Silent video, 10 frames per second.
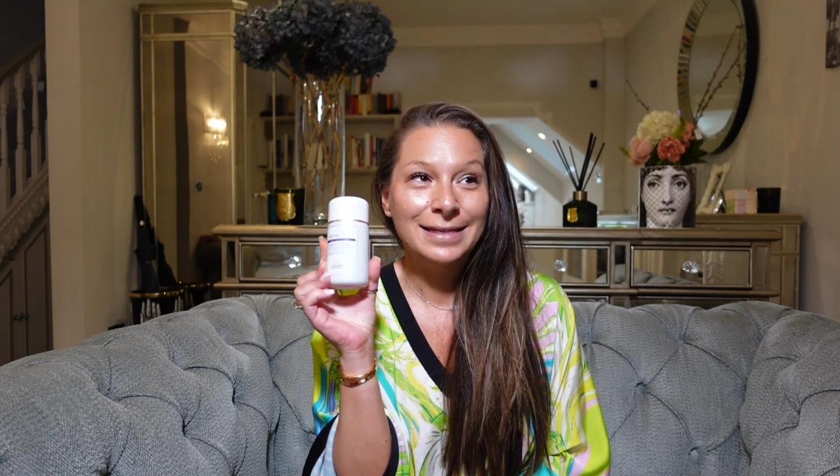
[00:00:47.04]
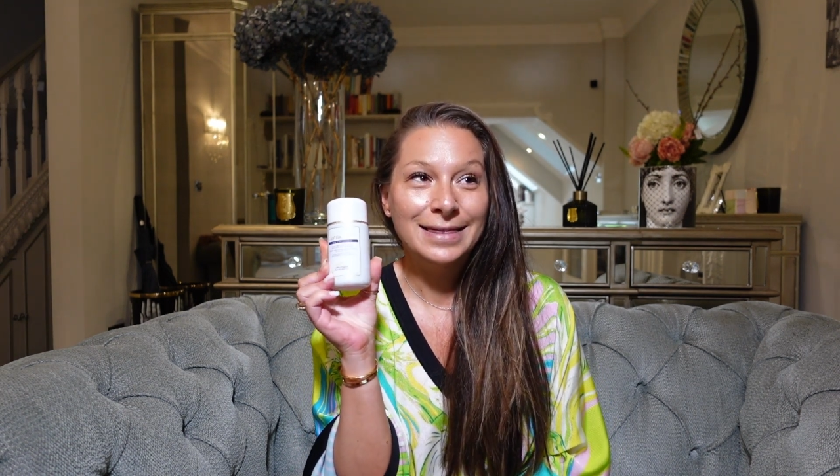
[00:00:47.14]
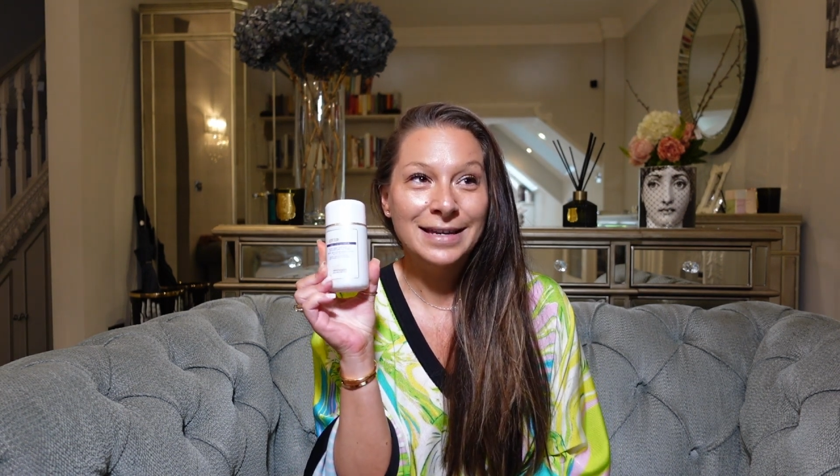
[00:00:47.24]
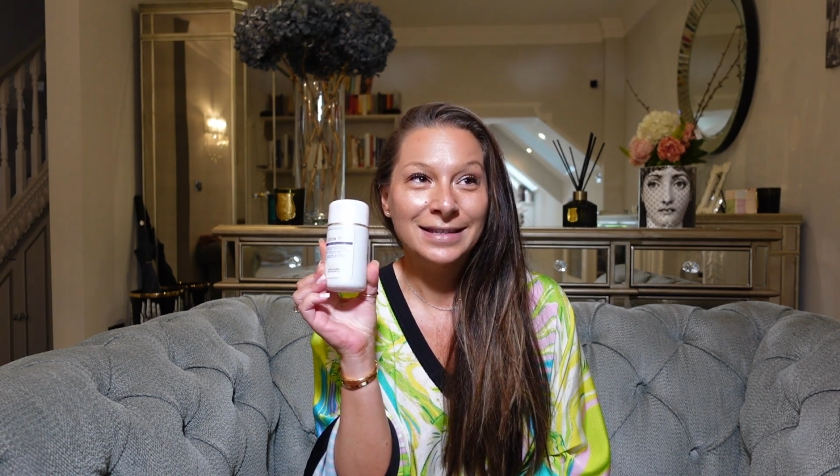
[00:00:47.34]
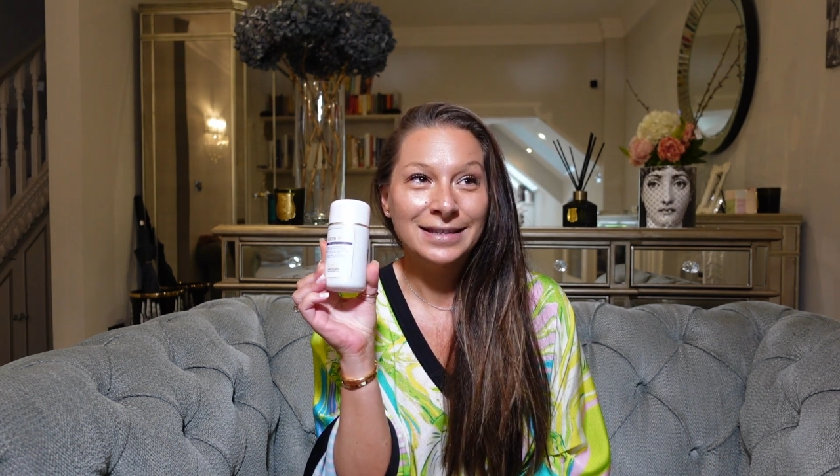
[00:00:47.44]

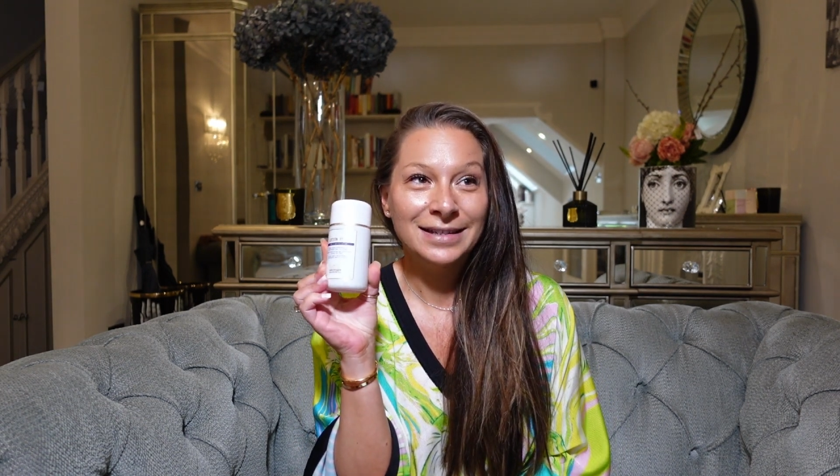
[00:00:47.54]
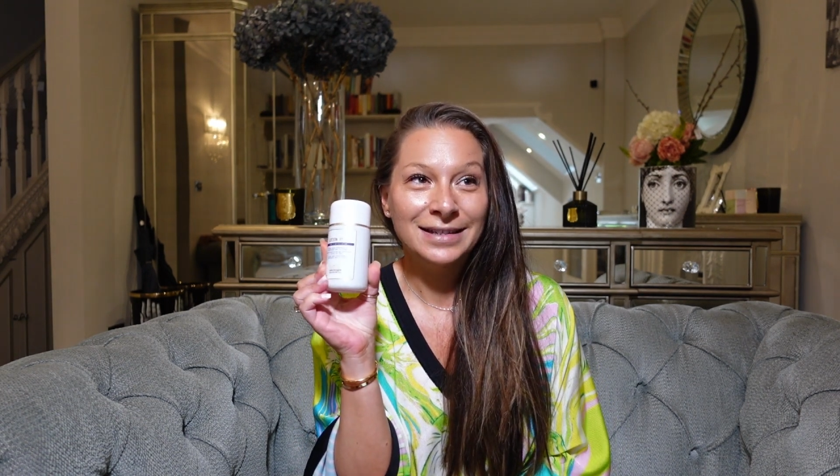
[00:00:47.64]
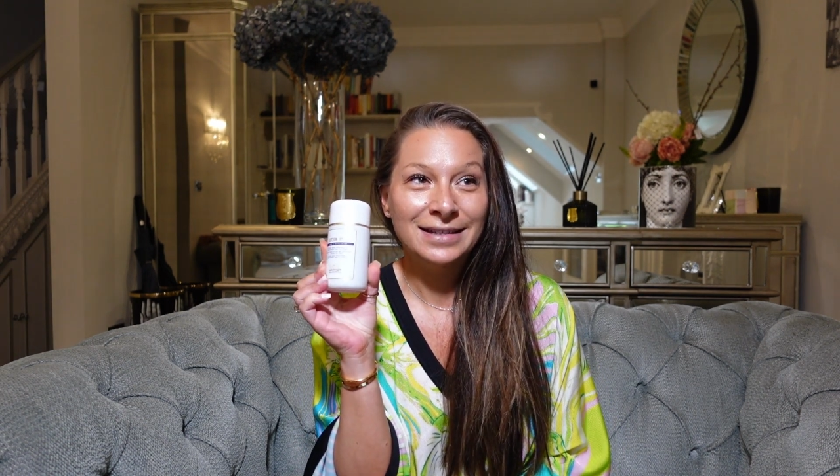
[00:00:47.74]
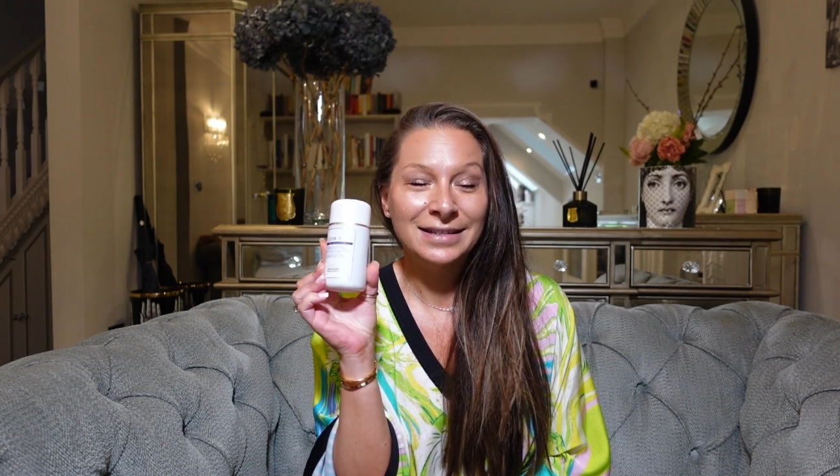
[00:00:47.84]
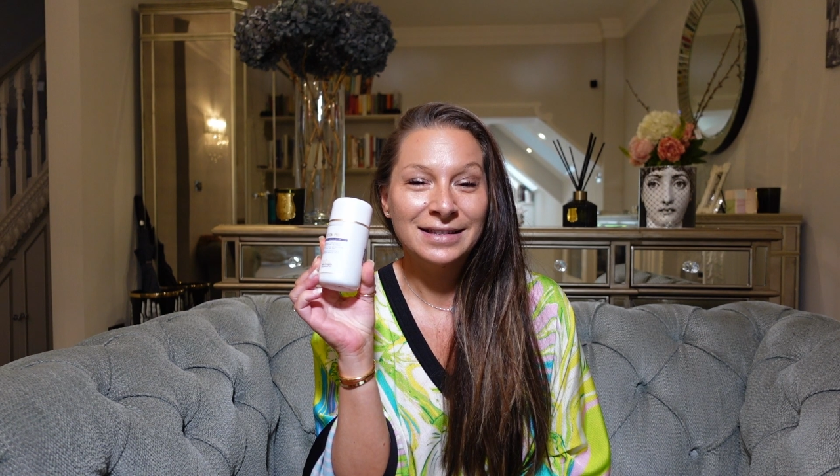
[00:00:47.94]
This
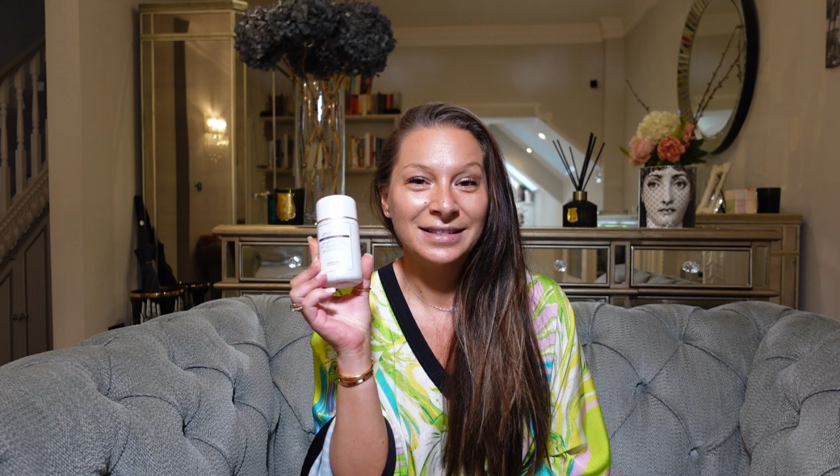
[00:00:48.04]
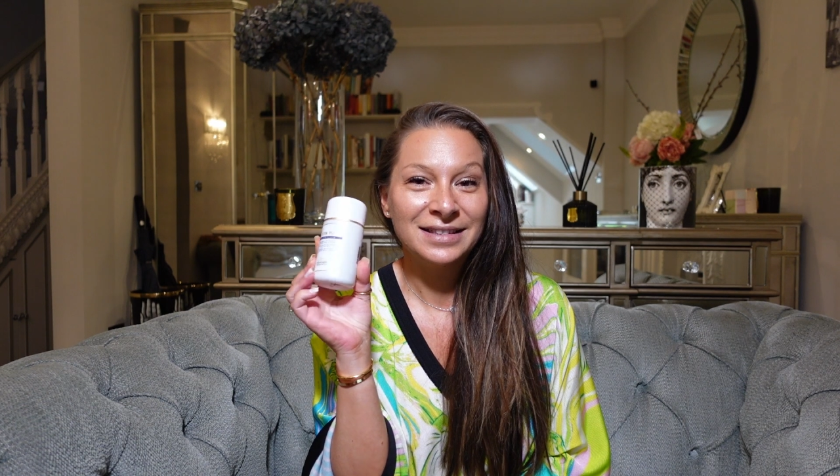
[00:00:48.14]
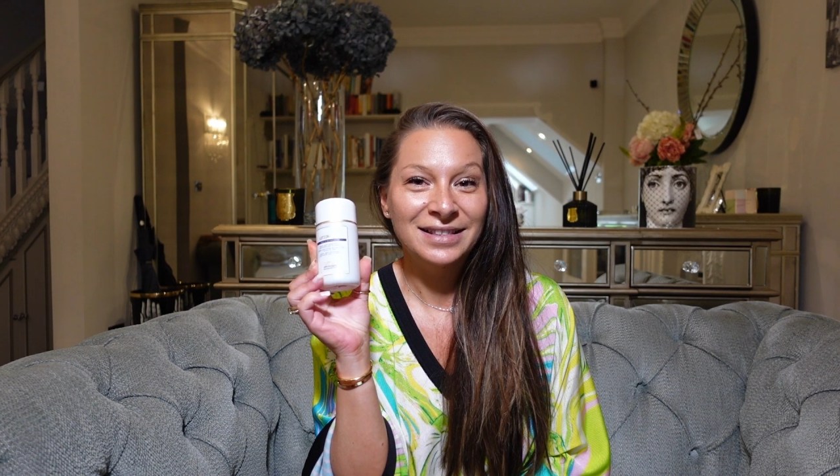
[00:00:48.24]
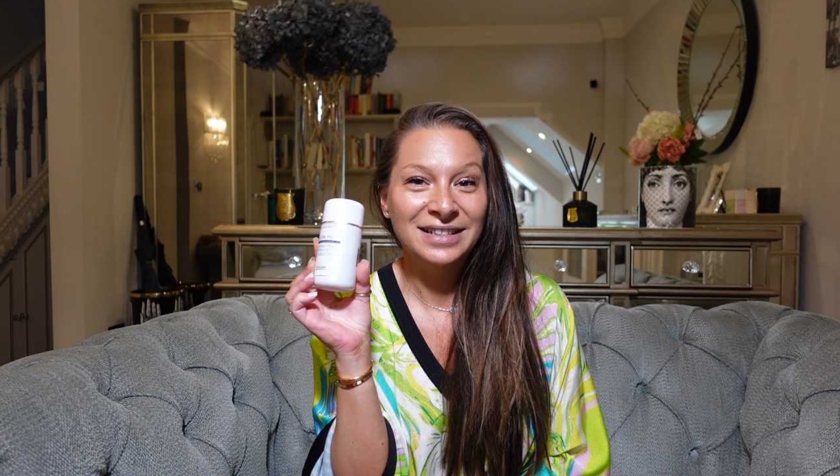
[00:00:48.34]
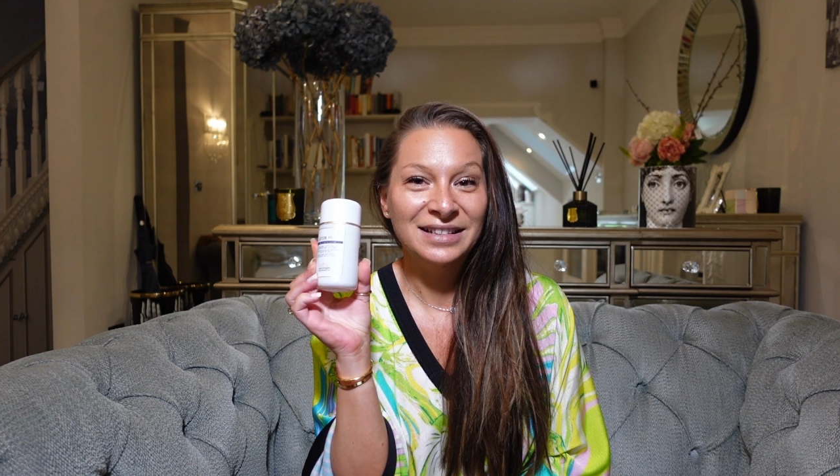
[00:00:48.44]
is
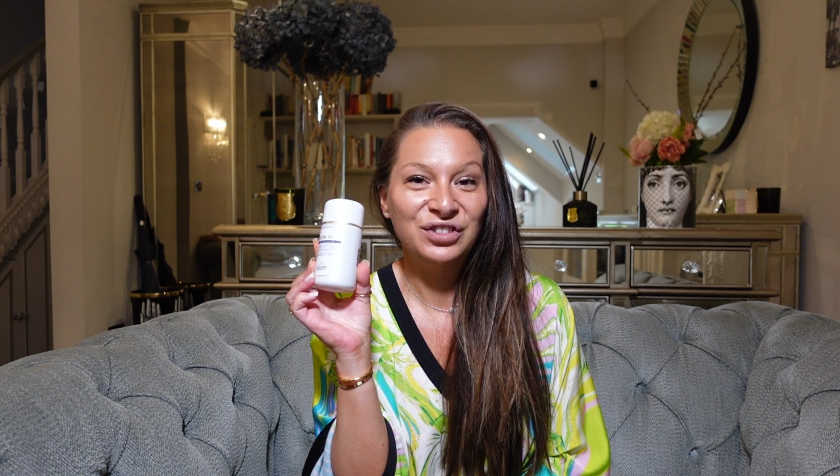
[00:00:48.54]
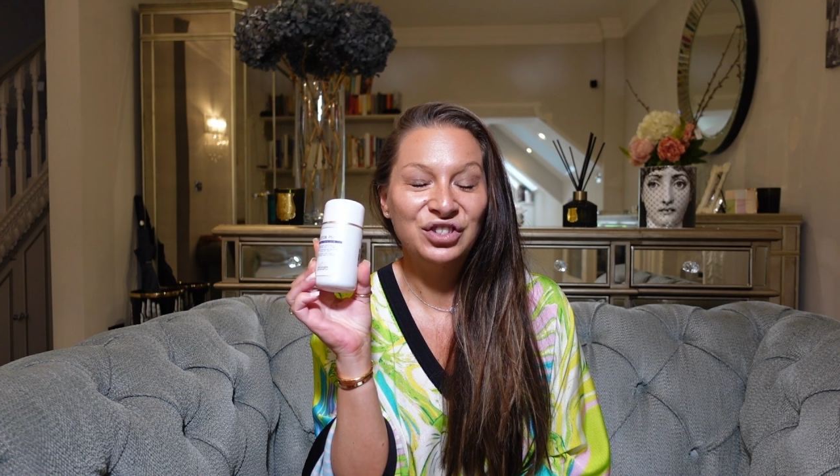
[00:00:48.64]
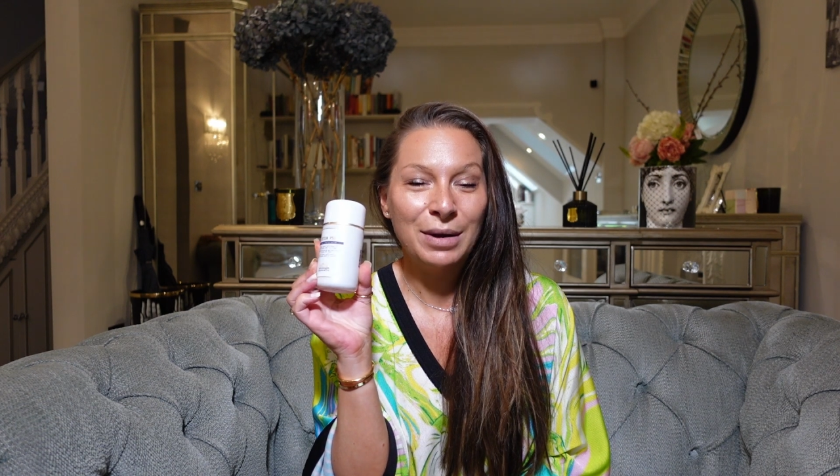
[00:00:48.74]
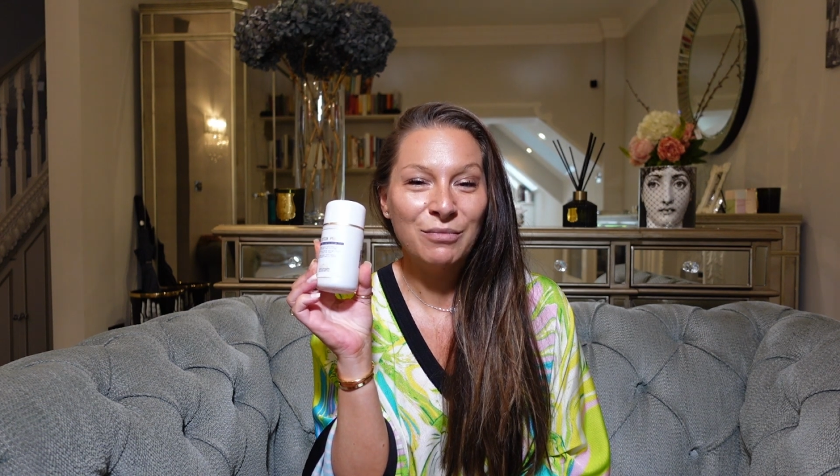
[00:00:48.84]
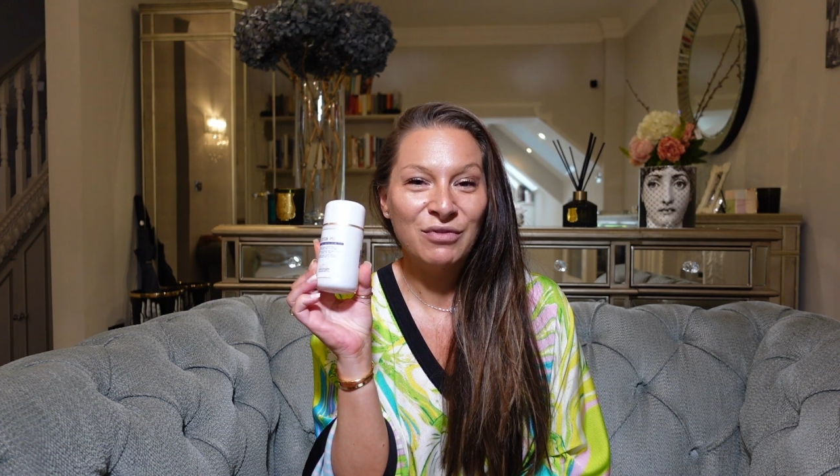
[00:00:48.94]
a little
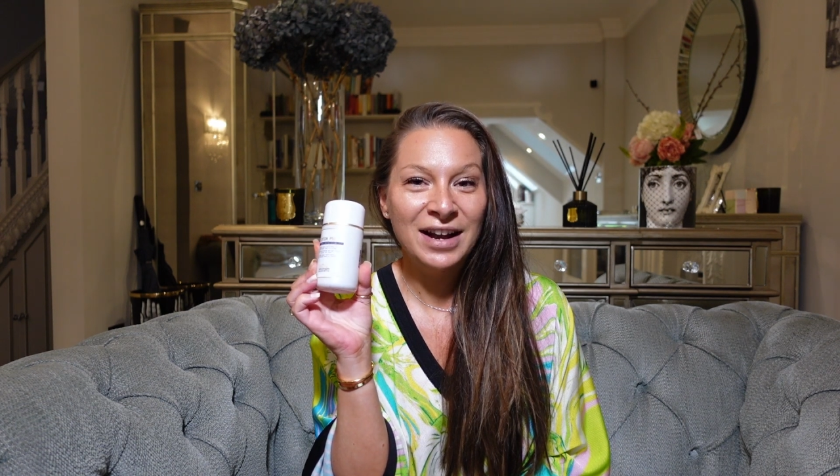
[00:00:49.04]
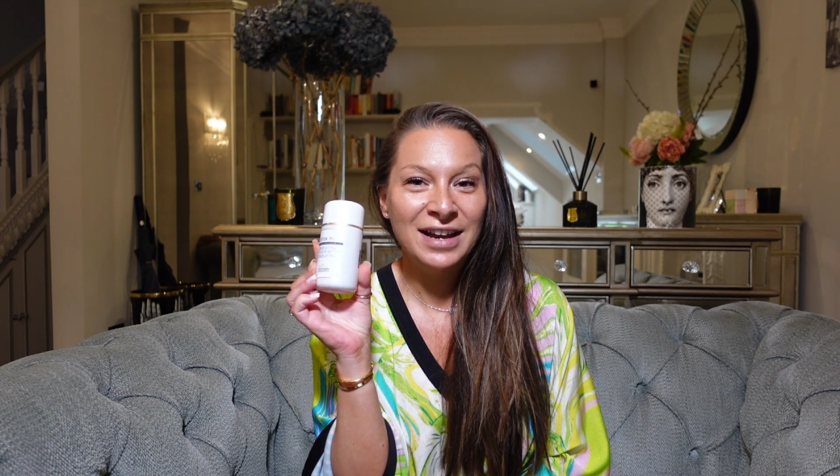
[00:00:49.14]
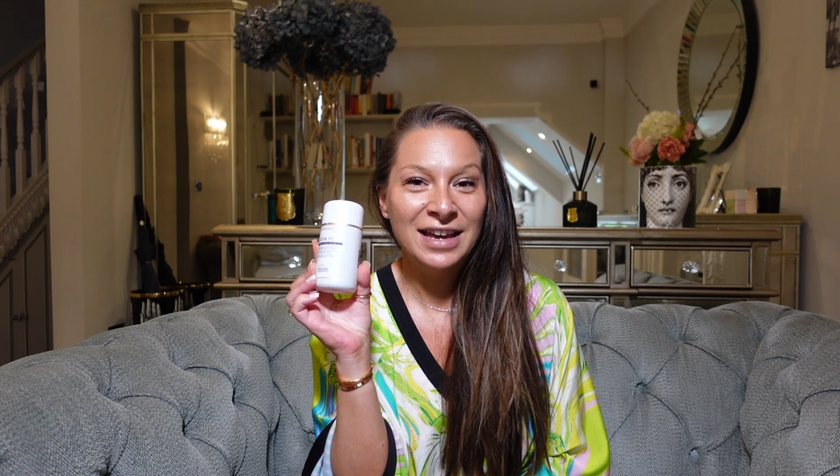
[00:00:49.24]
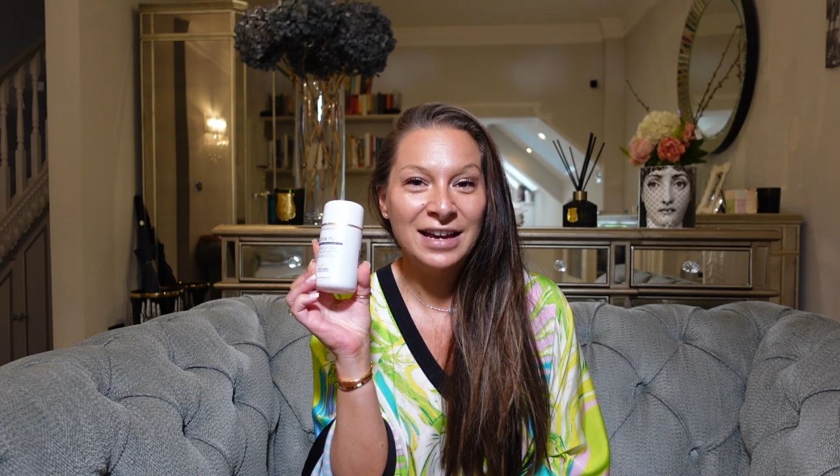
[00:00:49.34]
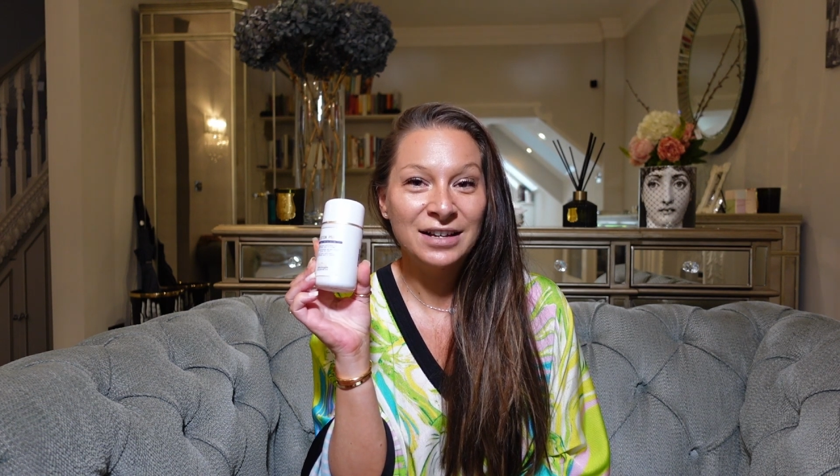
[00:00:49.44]
gem right here.